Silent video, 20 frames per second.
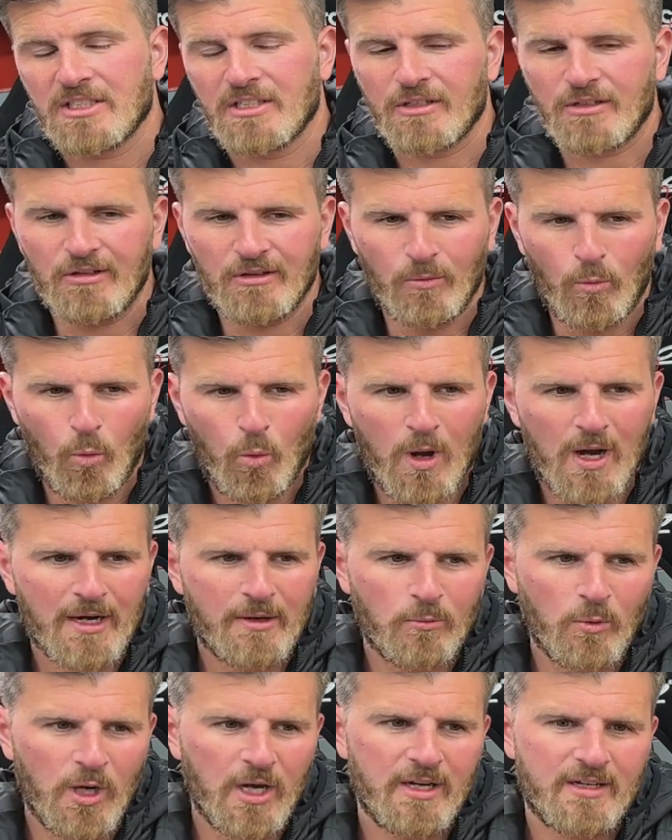And I got
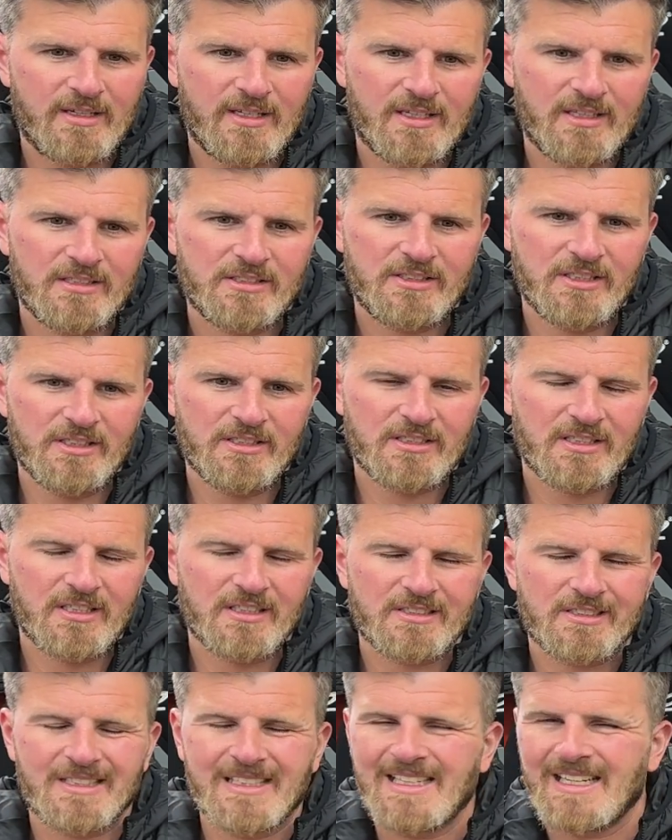one-word answers, and I
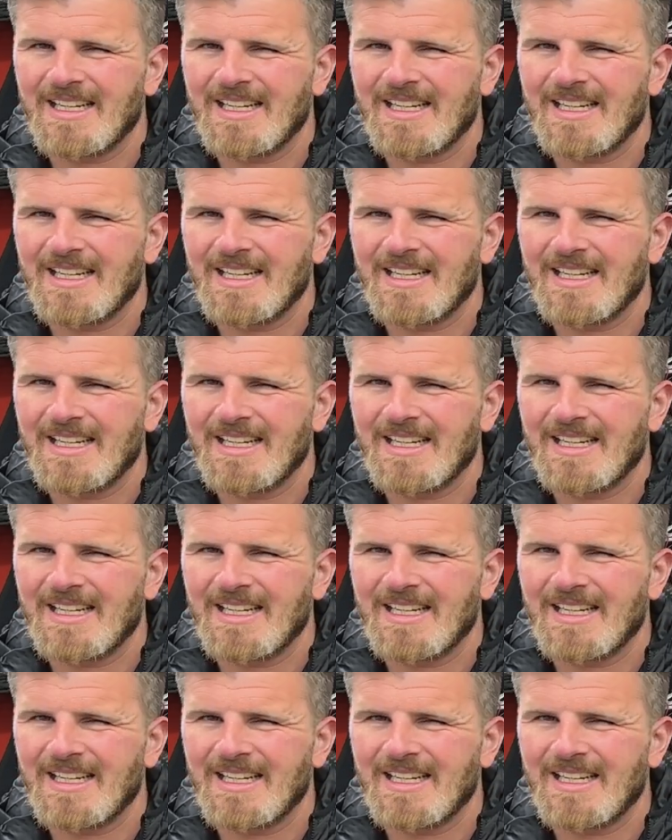was like,